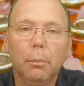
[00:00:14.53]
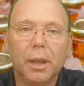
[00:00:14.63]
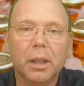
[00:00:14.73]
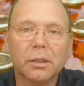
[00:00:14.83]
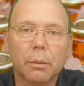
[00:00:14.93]

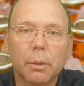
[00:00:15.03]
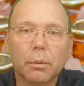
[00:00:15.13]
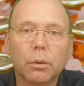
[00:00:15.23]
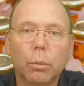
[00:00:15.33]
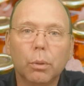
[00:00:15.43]
Because the
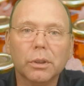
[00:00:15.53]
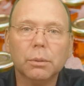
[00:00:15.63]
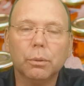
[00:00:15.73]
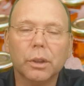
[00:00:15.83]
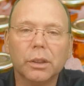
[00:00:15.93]
biblical
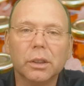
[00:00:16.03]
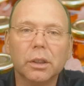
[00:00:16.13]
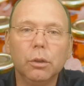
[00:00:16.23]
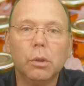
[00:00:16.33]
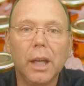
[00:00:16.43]
principle is
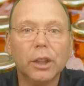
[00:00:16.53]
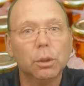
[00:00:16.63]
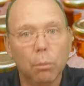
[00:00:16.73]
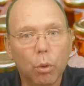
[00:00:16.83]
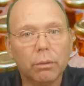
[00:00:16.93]
you
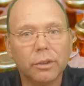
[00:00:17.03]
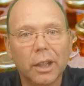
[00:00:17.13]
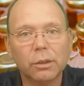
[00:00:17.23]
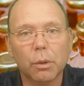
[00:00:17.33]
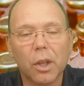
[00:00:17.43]
catch more
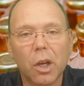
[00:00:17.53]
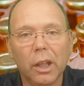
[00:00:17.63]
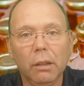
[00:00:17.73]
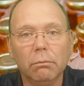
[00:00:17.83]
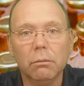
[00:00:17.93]
flies with
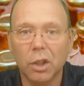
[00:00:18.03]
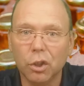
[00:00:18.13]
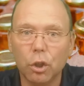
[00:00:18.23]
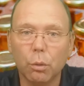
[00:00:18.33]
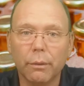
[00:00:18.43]
honey than
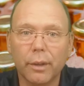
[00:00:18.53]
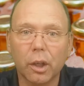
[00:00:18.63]
you do with